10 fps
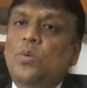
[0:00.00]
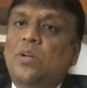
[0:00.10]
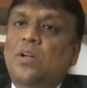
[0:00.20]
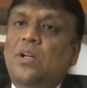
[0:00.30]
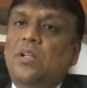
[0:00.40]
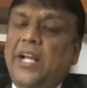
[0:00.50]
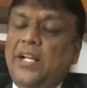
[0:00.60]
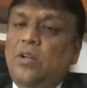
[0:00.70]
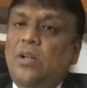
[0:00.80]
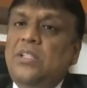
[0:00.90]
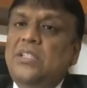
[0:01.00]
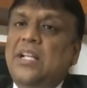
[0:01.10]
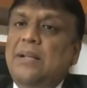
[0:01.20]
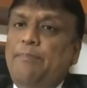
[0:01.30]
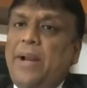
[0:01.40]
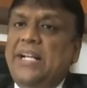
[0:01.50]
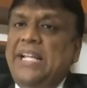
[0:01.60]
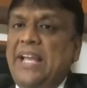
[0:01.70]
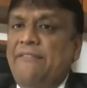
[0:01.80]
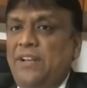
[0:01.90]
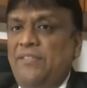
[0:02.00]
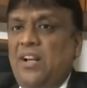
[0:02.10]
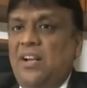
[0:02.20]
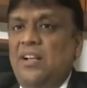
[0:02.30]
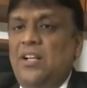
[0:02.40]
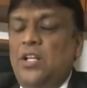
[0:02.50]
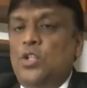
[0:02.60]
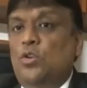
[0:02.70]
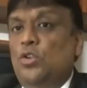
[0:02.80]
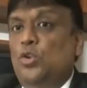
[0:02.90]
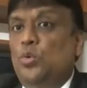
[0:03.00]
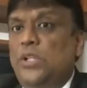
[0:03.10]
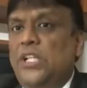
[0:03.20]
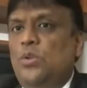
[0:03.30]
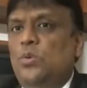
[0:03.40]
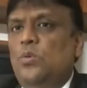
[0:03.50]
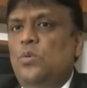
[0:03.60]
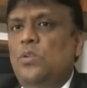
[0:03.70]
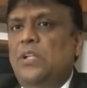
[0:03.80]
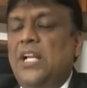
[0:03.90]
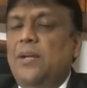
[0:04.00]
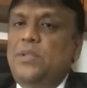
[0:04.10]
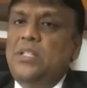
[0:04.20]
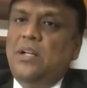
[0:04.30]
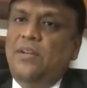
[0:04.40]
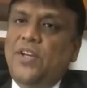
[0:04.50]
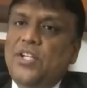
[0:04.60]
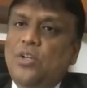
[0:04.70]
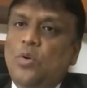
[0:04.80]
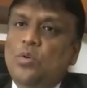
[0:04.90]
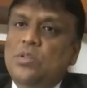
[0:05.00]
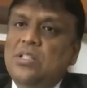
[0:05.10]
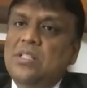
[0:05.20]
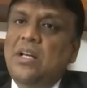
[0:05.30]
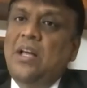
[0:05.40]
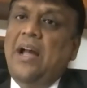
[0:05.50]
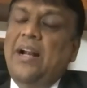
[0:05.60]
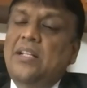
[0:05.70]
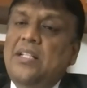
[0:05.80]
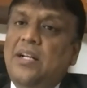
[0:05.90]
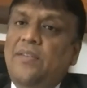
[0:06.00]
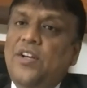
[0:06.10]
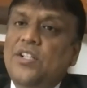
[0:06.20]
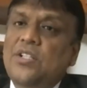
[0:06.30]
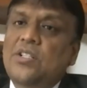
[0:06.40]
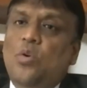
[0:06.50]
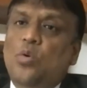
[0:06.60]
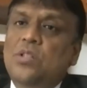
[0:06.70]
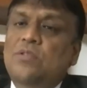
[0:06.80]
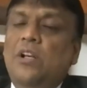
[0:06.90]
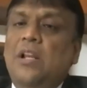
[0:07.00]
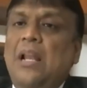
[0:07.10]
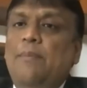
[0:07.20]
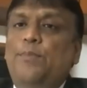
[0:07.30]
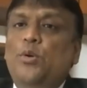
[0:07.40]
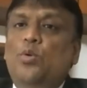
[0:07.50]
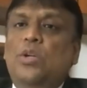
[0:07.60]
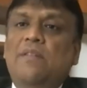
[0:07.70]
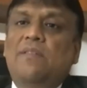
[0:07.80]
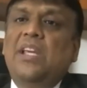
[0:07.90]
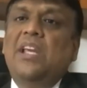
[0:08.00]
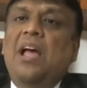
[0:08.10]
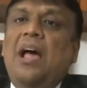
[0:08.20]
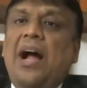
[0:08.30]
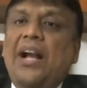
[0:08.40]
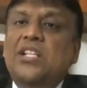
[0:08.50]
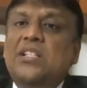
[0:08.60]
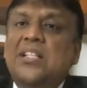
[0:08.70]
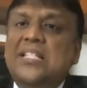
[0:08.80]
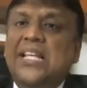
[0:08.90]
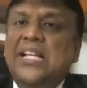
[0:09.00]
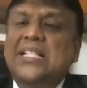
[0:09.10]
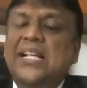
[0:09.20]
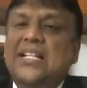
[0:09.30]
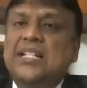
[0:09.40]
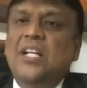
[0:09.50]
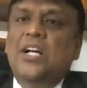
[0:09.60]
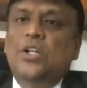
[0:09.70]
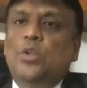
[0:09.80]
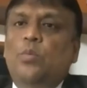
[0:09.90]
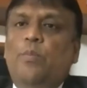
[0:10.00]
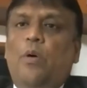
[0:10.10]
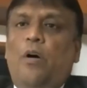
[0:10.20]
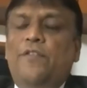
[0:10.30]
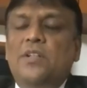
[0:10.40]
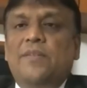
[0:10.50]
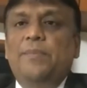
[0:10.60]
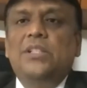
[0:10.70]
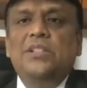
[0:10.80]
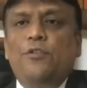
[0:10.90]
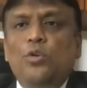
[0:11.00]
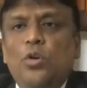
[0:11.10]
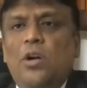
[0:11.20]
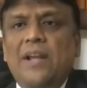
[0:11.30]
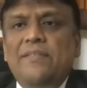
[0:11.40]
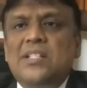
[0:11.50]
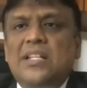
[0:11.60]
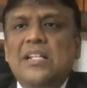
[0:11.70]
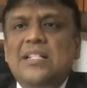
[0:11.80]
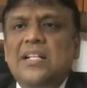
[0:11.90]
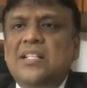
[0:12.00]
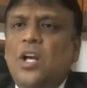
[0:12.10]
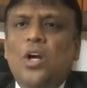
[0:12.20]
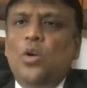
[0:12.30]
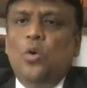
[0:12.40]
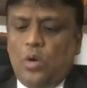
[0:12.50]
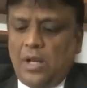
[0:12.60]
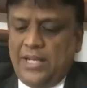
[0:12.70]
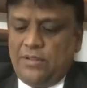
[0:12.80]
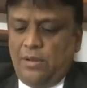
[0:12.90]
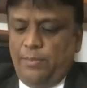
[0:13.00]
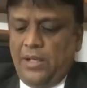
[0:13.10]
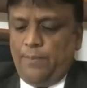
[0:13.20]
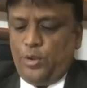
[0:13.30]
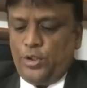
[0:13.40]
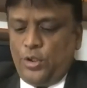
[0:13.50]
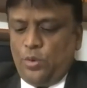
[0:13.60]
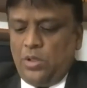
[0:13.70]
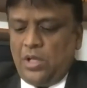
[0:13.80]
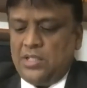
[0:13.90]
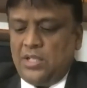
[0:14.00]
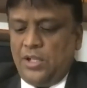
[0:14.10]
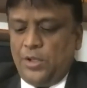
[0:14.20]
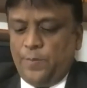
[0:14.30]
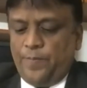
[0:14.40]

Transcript: uh, technologies are impacting everyone so you need to take up these certification courses and these certifications courses will help you to give the additional skill sets to offer because if you do not have the skill sets no clients will be in a position to consult you